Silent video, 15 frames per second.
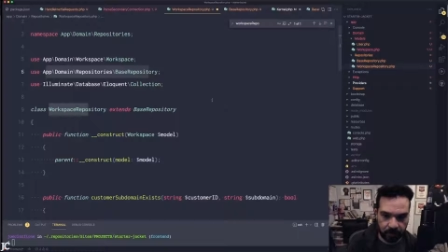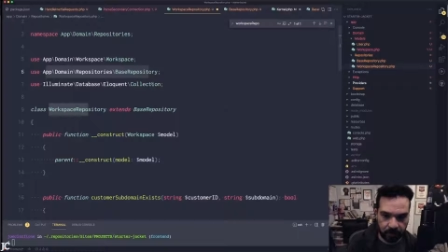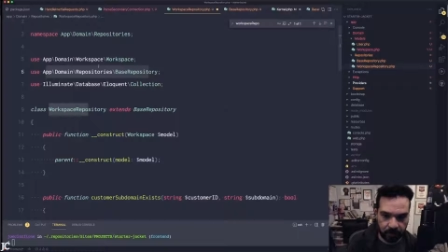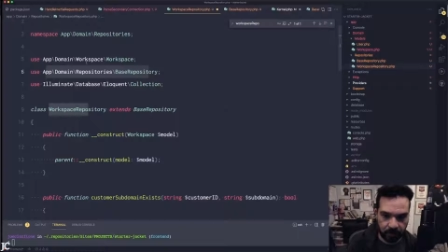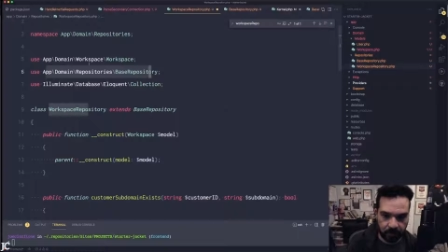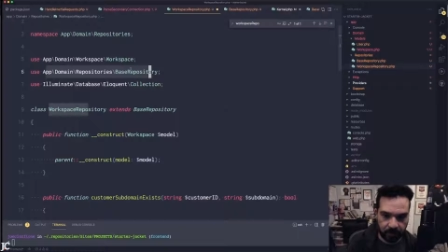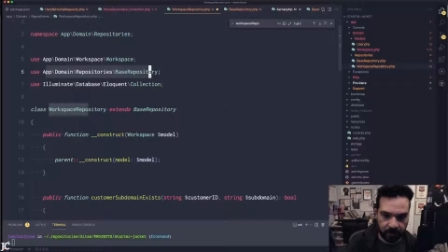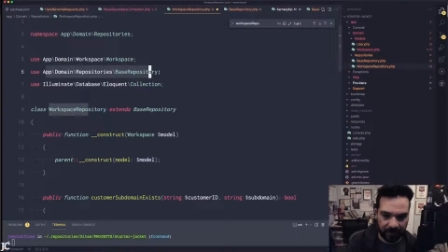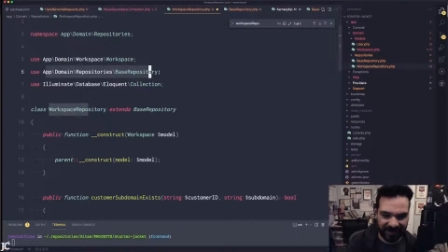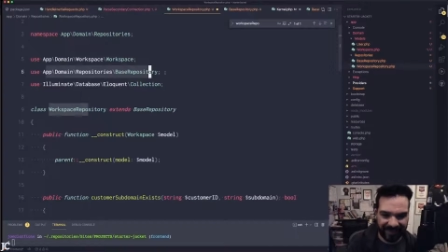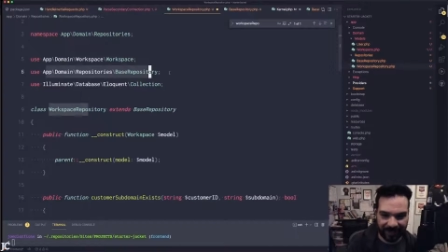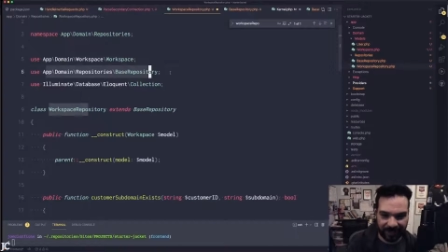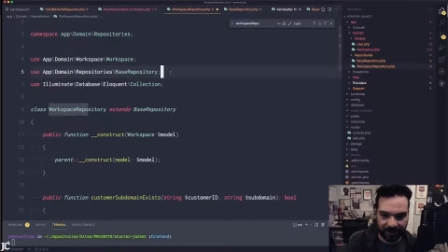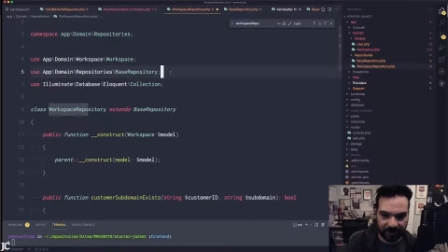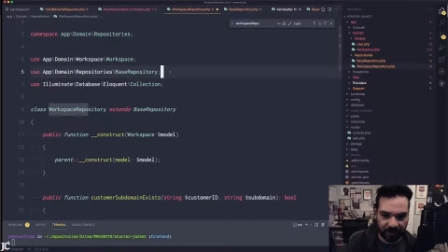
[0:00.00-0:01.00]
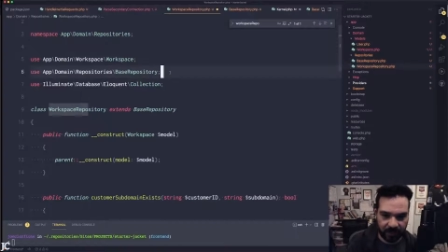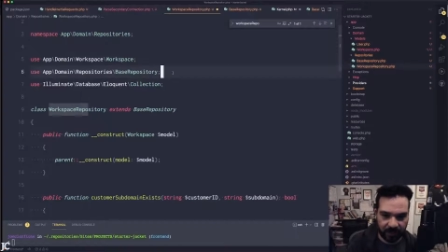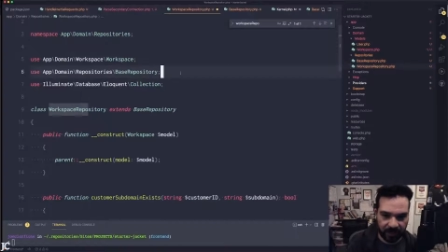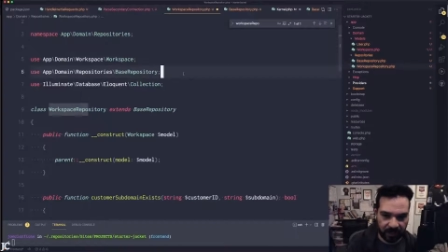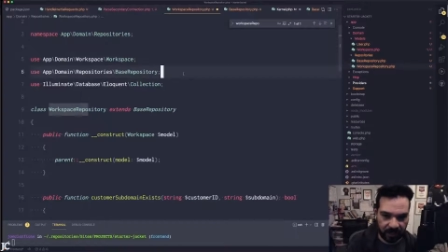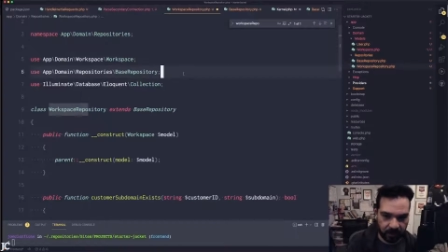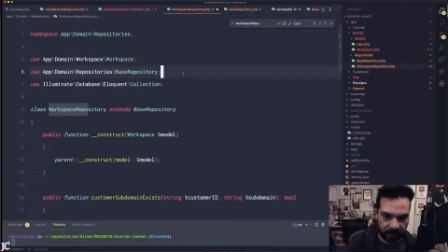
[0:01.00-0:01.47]
I mean, technically
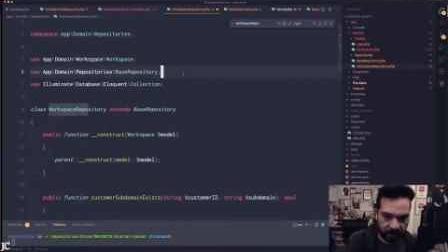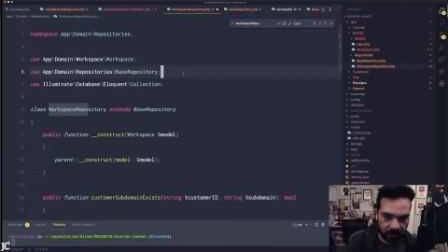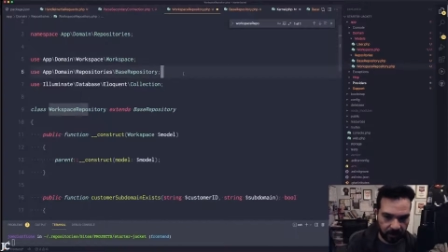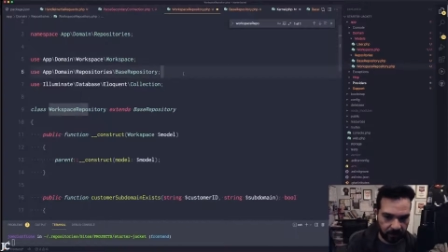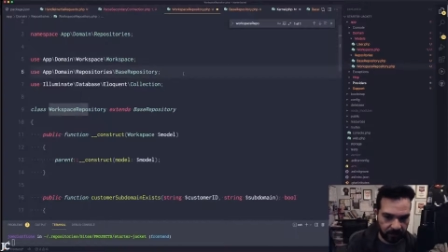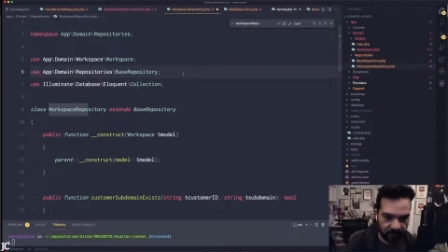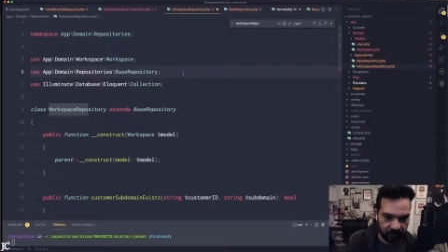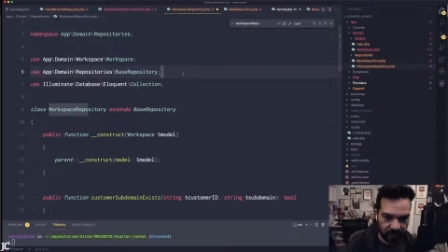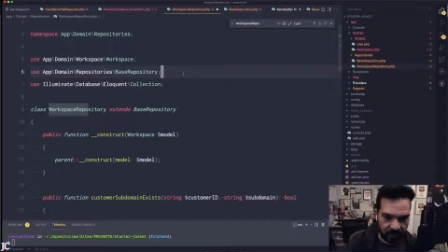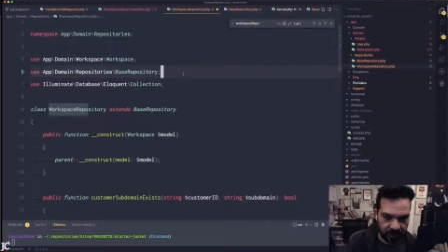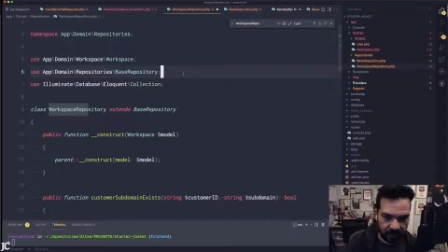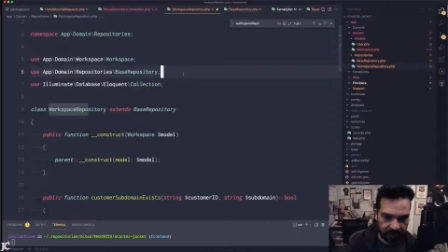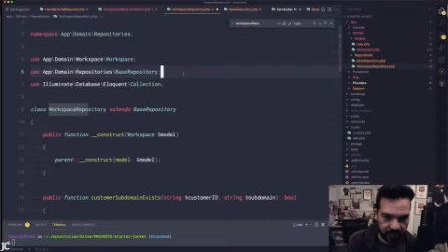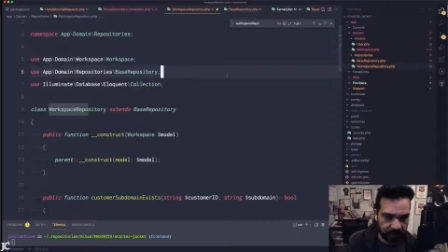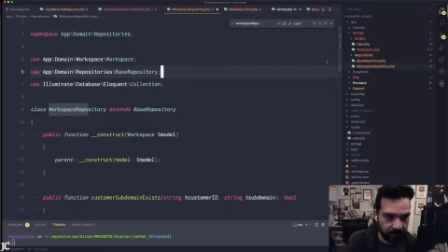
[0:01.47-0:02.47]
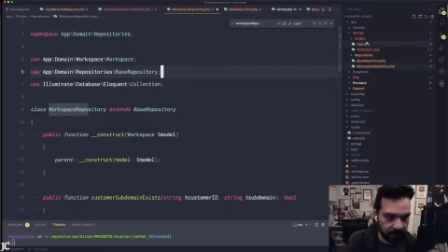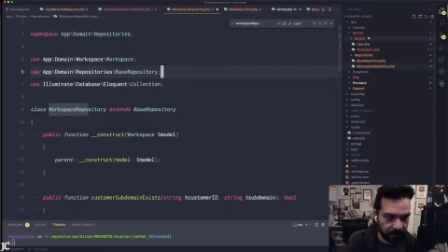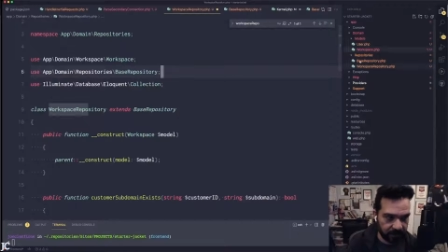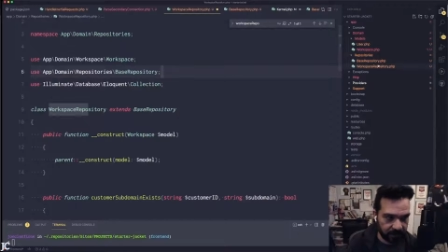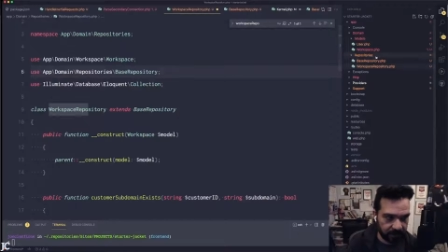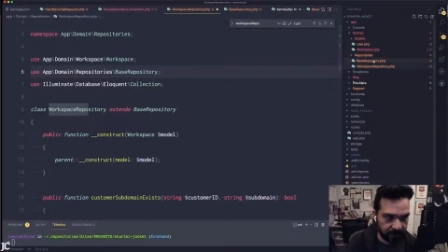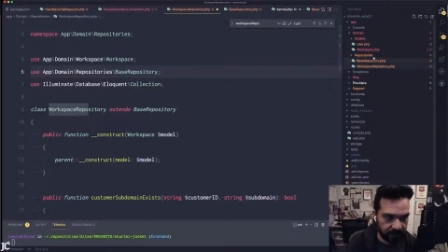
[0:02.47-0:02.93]
speaking, I probably don't even need this line
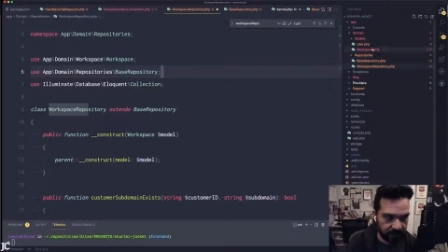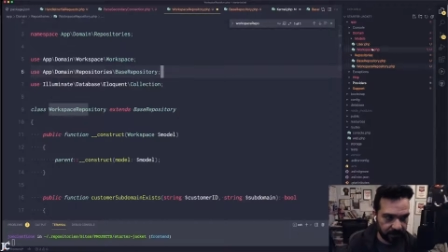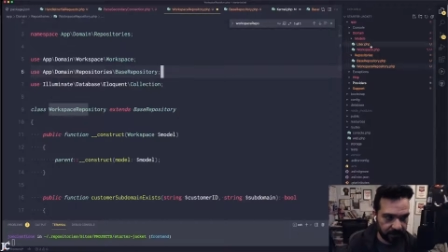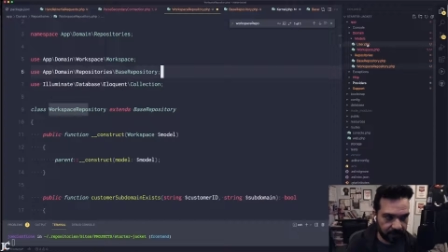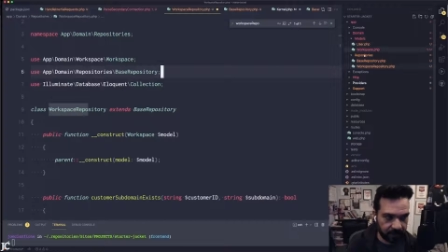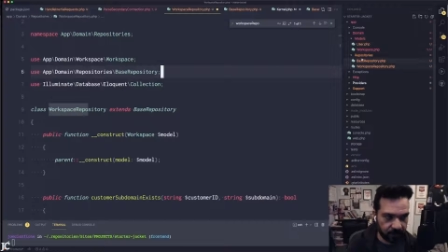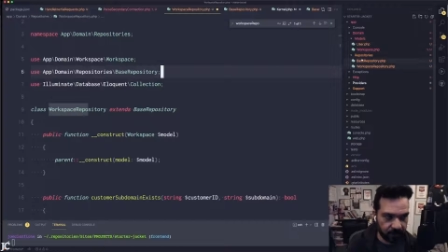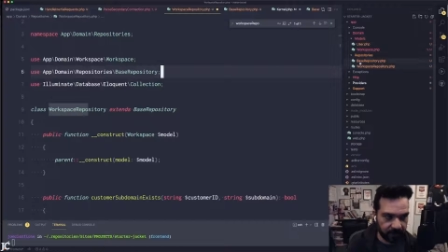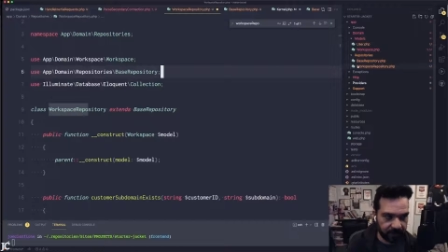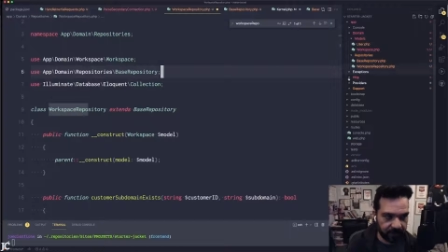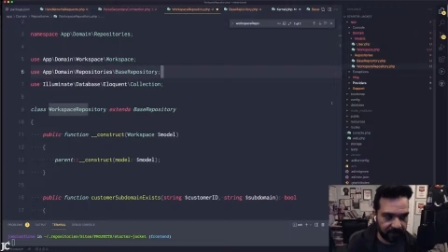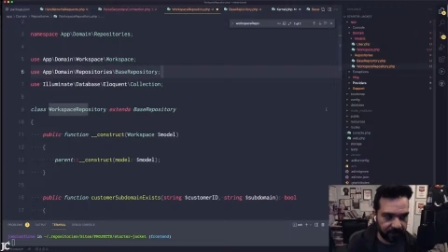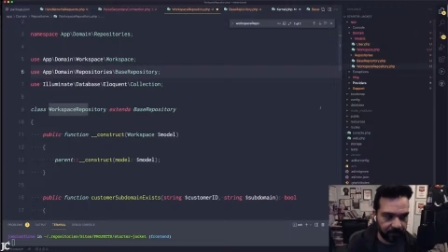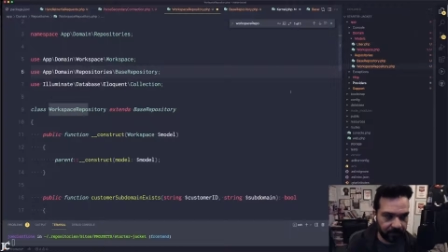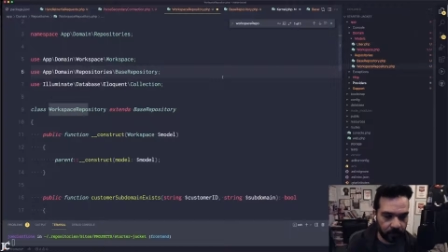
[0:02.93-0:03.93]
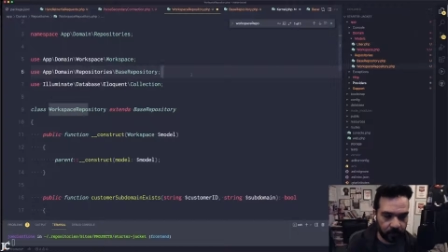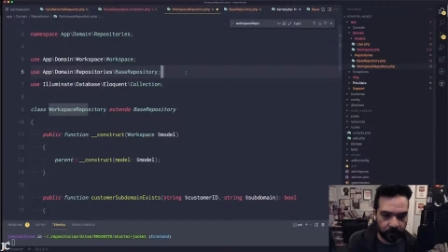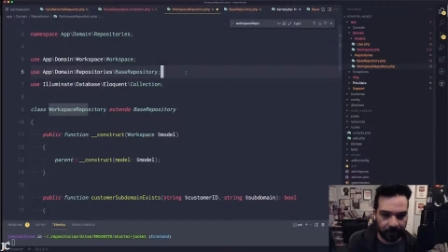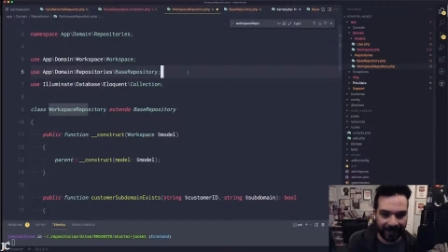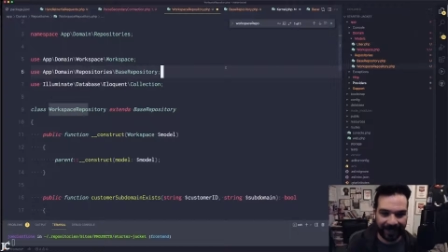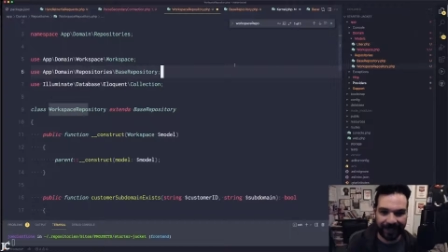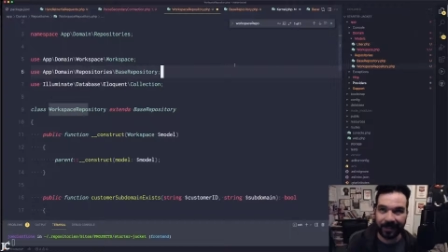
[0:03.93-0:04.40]
because it's all in the same
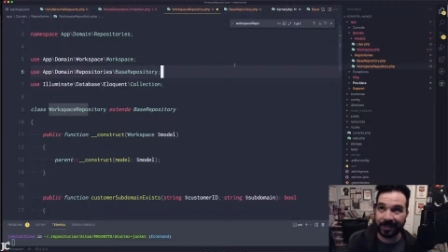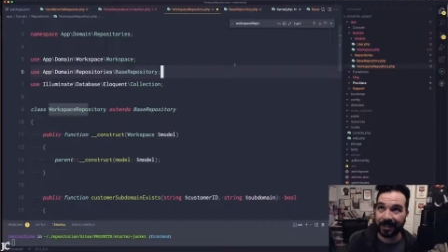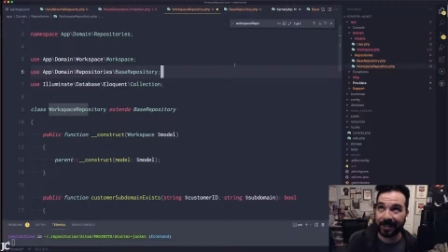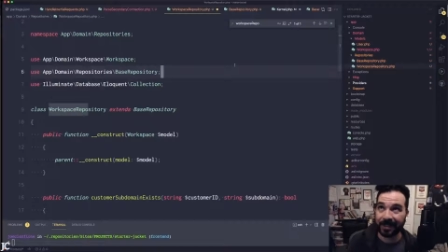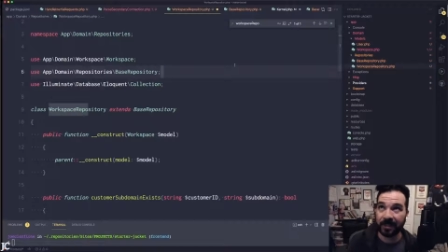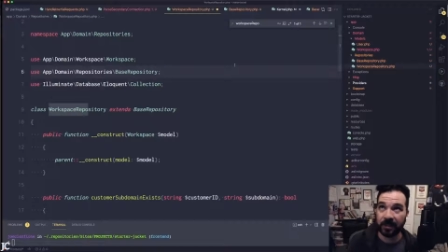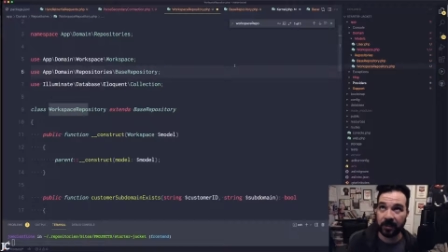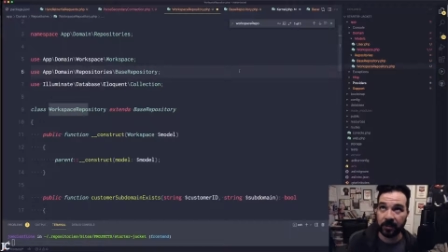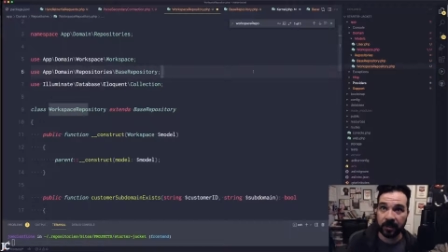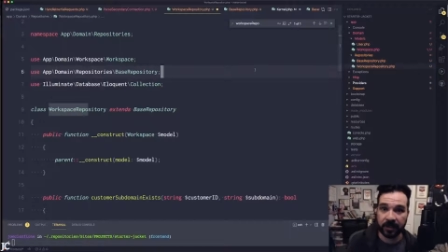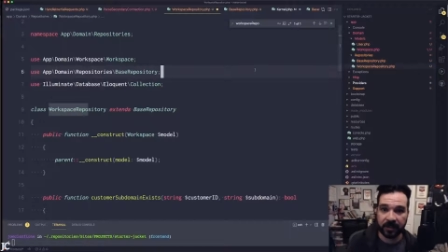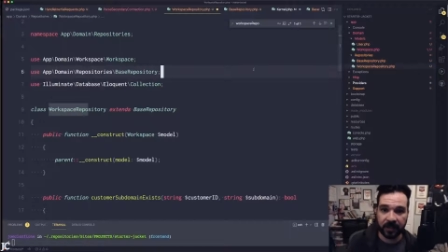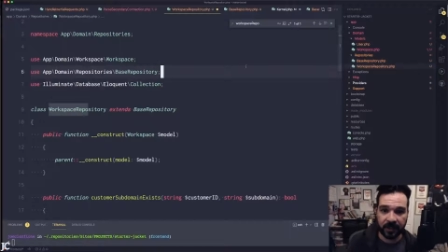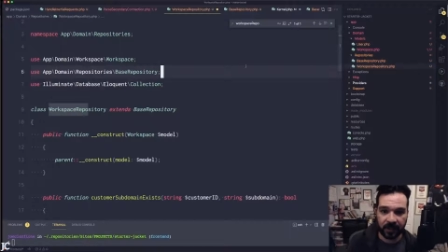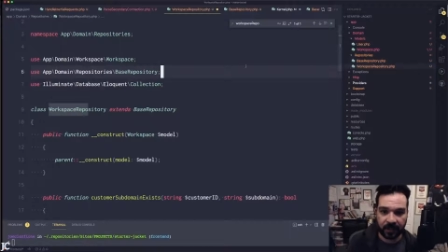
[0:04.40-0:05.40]
folder. I just like to do this.